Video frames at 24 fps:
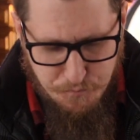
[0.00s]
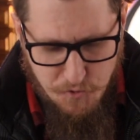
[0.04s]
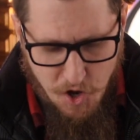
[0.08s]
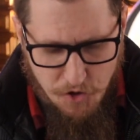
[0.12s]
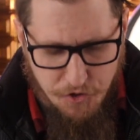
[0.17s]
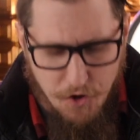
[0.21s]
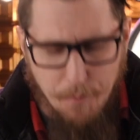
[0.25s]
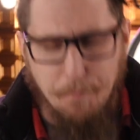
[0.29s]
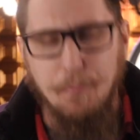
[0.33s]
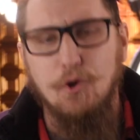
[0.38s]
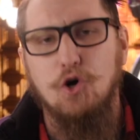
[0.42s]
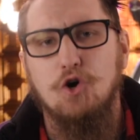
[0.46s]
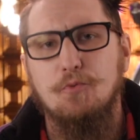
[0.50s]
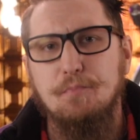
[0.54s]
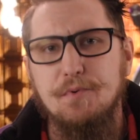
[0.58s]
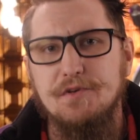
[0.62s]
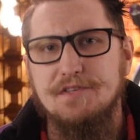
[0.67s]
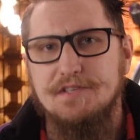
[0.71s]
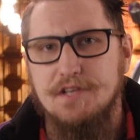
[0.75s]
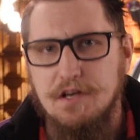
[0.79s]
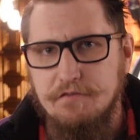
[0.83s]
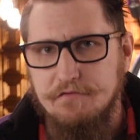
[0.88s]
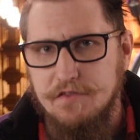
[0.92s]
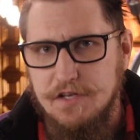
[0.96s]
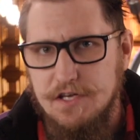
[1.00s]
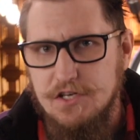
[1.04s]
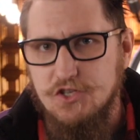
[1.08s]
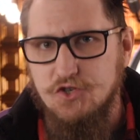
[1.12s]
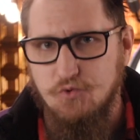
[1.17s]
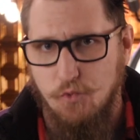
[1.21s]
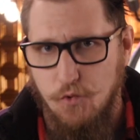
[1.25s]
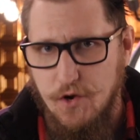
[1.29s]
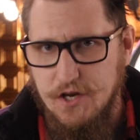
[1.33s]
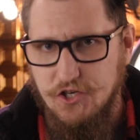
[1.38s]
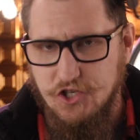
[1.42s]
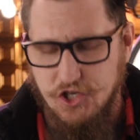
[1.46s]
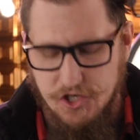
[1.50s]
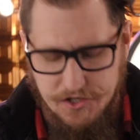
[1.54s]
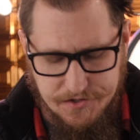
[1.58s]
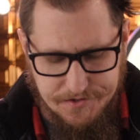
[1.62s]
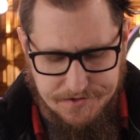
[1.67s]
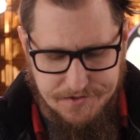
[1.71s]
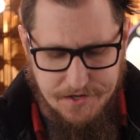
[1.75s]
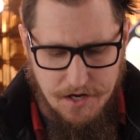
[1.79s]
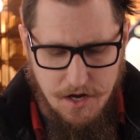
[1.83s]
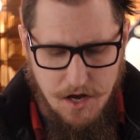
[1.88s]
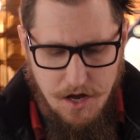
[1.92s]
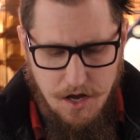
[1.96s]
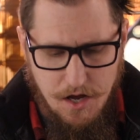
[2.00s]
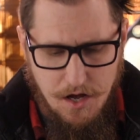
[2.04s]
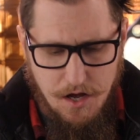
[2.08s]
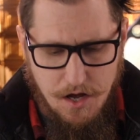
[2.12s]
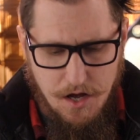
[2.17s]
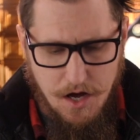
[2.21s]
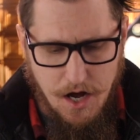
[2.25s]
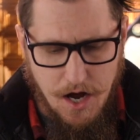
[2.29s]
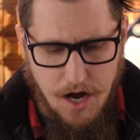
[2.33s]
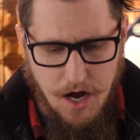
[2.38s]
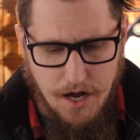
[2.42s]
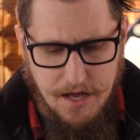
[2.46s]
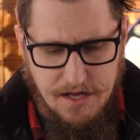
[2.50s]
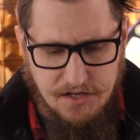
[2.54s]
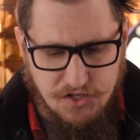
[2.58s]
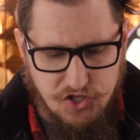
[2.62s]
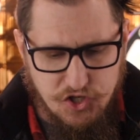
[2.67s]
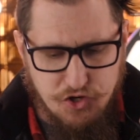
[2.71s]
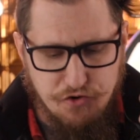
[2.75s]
The purpose of these ridges is